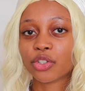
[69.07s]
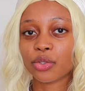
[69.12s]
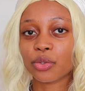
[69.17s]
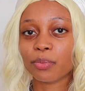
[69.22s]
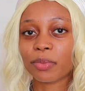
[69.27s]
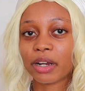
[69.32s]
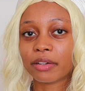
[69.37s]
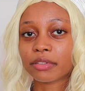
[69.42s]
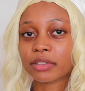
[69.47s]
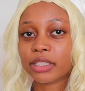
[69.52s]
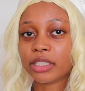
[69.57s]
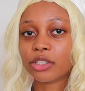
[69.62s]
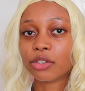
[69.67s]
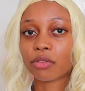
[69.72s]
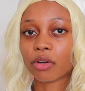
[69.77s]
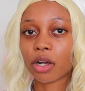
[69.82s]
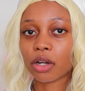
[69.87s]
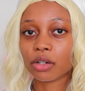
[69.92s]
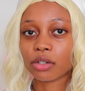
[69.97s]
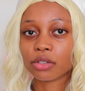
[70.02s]
to Beverly
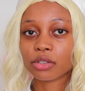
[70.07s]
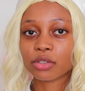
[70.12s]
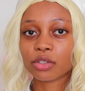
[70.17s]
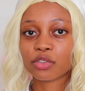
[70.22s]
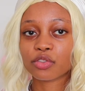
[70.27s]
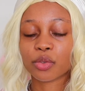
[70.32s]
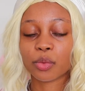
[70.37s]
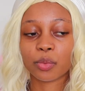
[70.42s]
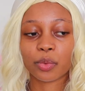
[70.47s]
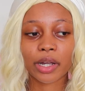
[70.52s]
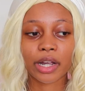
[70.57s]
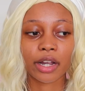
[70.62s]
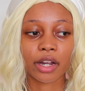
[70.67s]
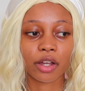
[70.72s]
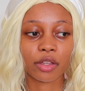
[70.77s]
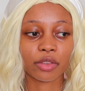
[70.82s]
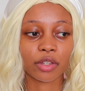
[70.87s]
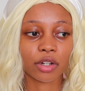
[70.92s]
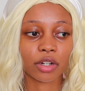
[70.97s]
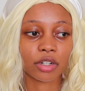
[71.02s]
Grove
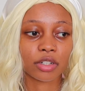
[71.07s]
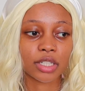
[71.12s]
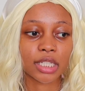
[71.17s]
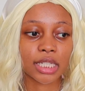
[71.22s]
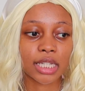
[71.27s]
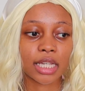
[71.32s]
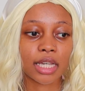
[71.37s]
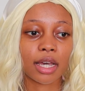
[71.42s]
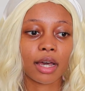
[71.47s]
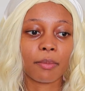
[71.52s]
where there's